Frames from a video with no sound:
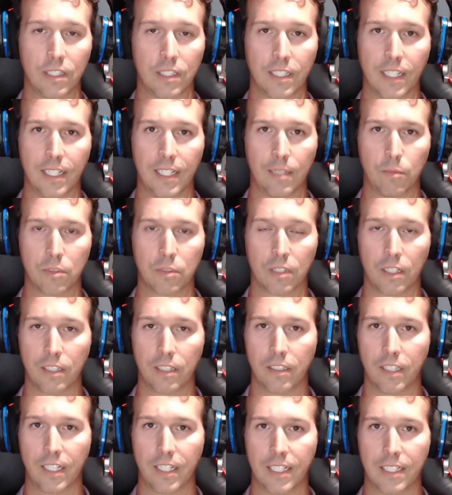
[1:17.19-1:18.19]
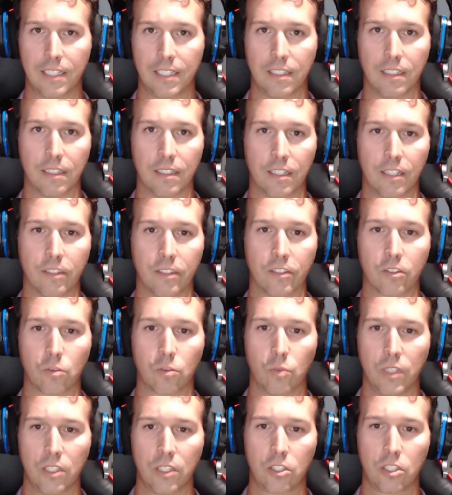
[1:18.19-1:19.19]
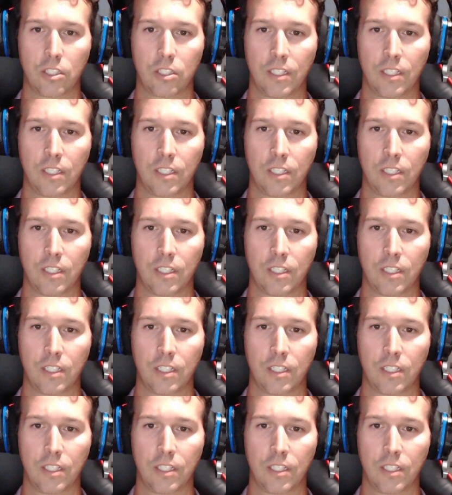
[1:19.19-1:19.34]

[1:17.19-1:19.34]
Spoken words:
games online and on the Switch.